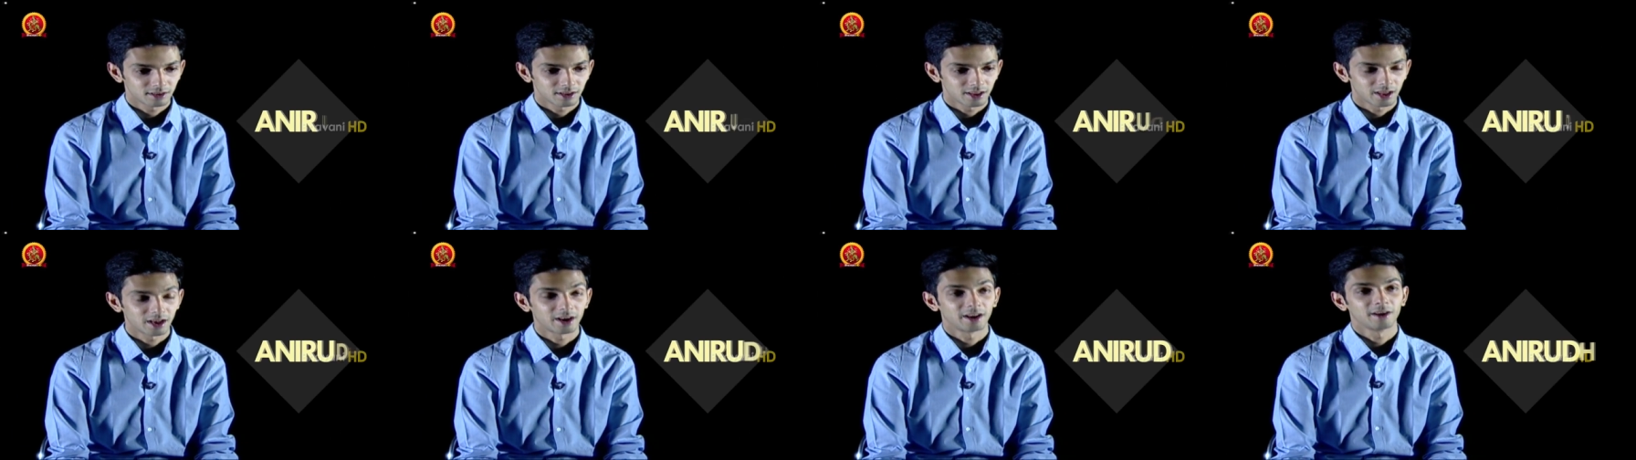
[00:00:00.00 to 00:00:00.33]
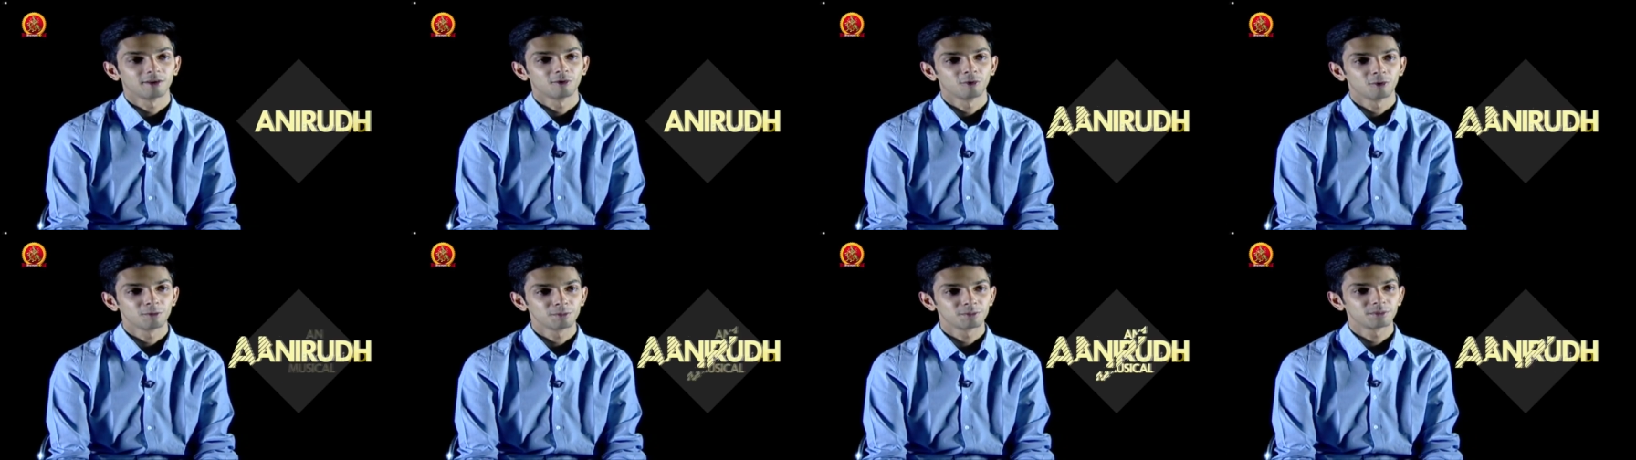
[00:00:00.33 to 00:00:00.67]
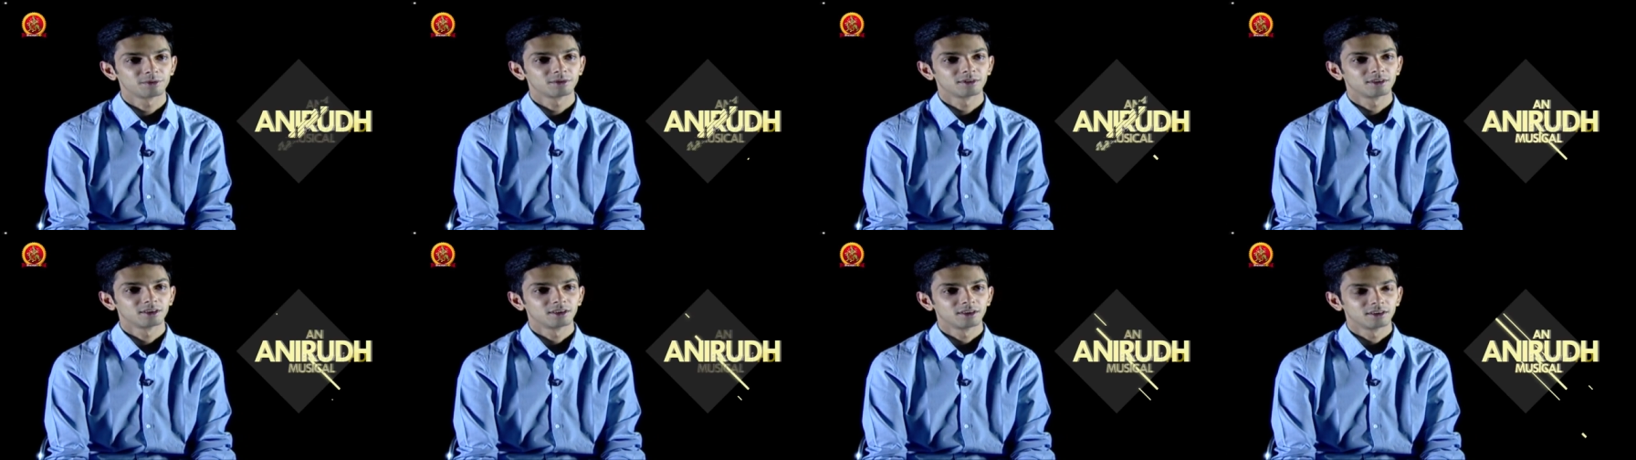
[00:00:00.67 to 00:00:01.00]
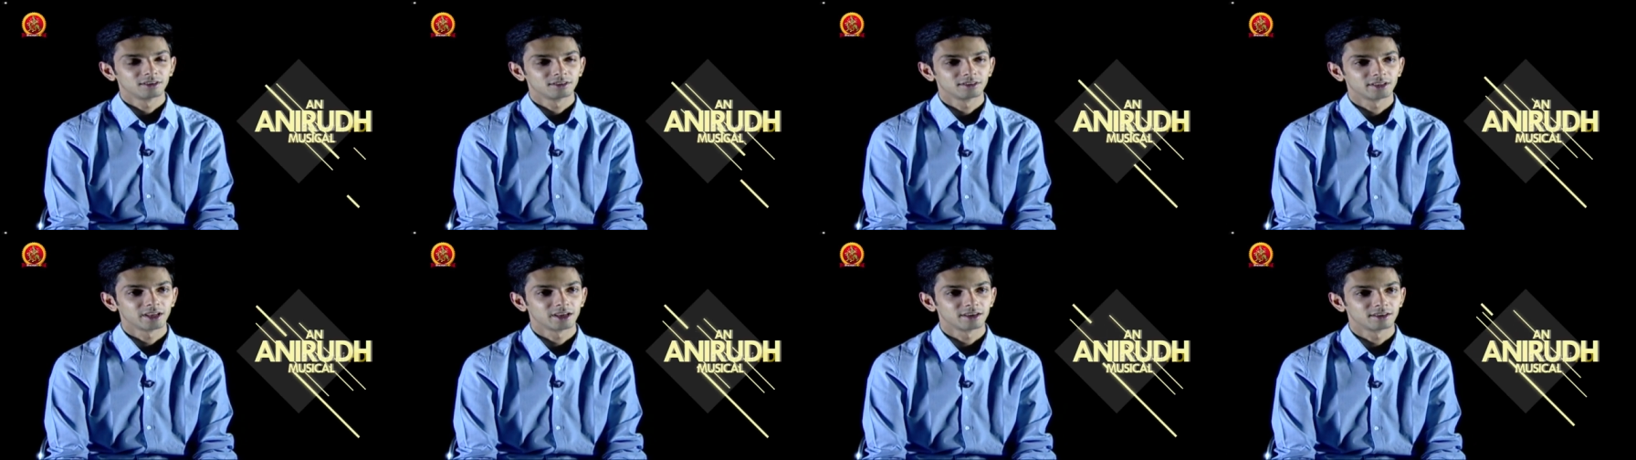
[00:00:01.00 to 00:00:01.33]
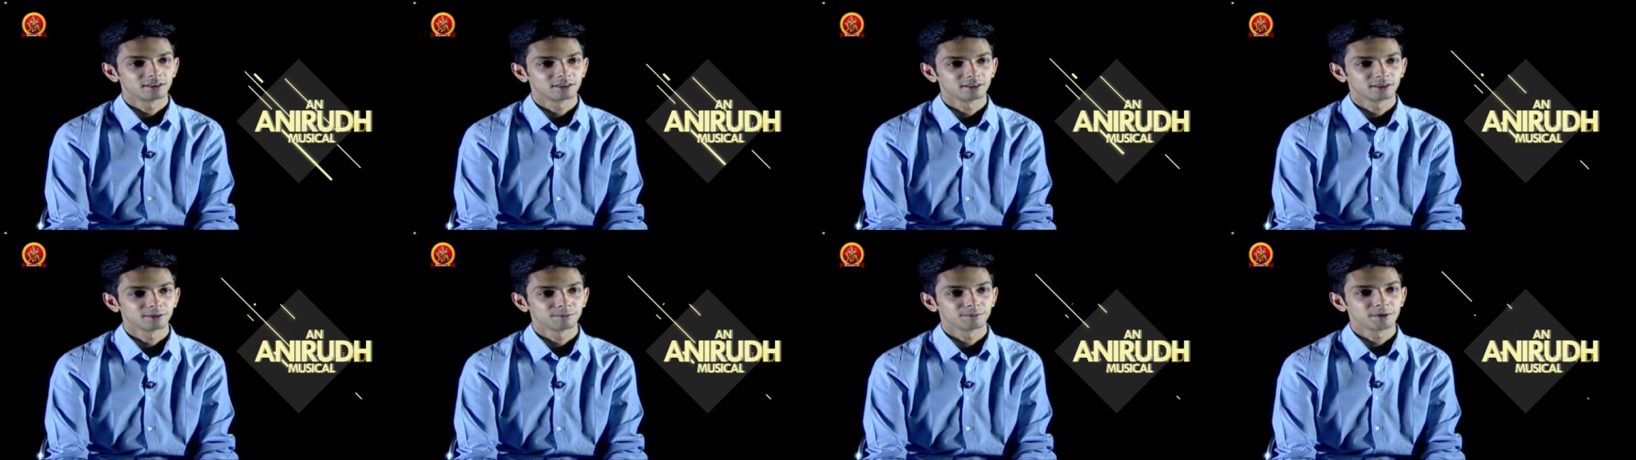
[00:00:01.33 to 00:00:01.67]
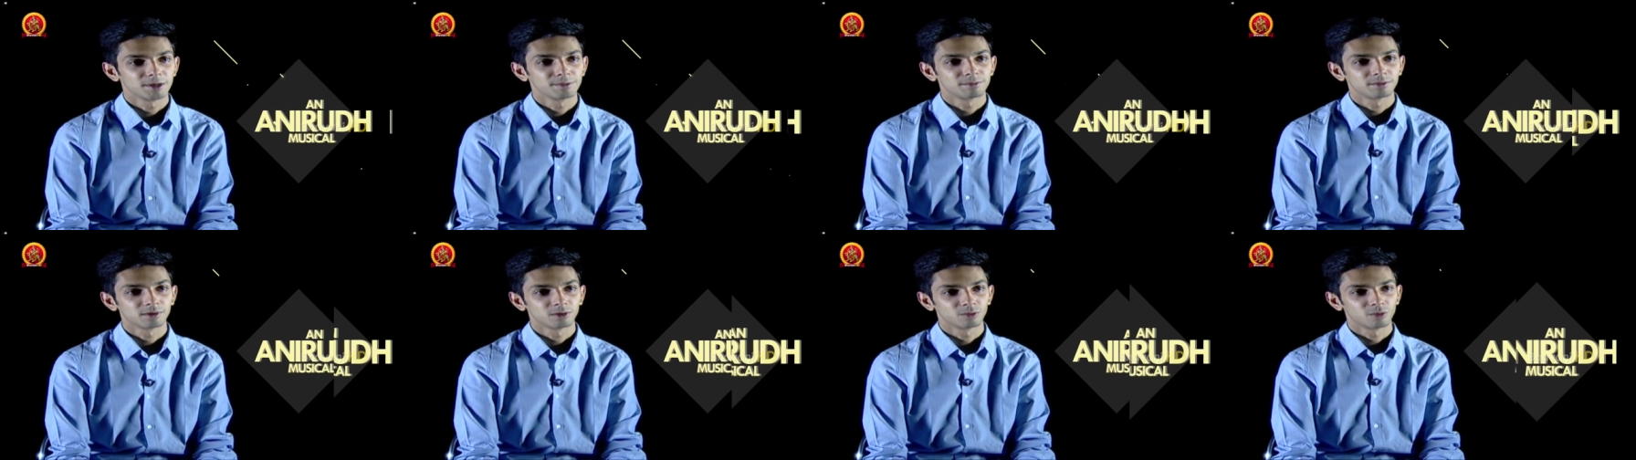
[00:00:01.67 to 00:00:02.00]
and I hope that
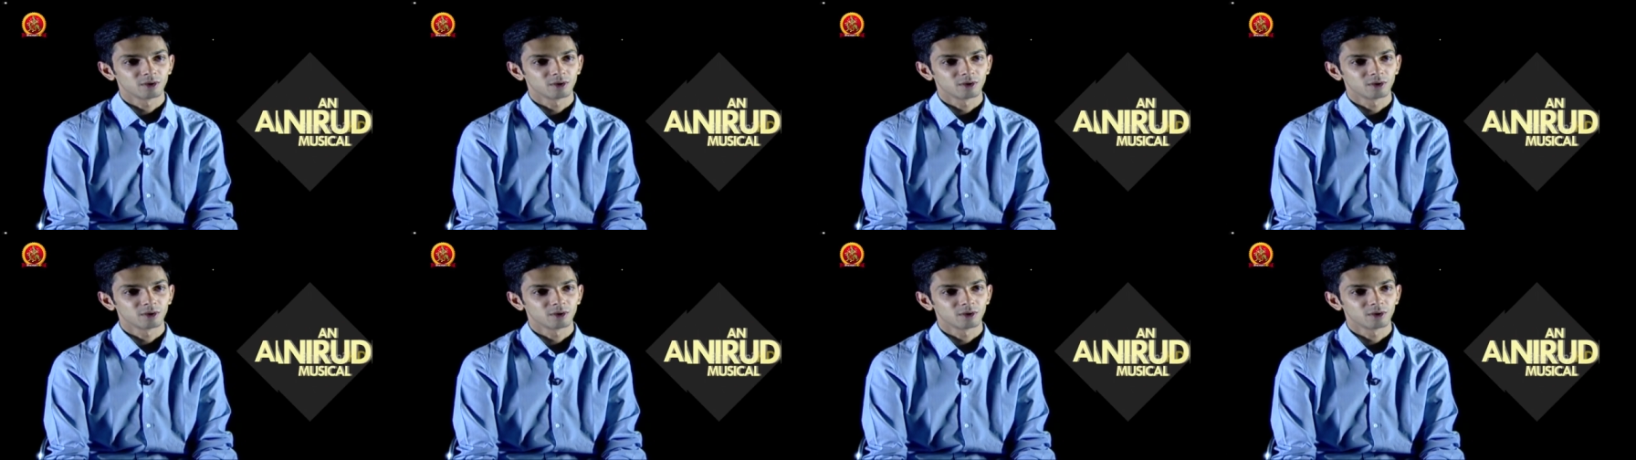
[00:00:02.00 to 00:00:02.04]
people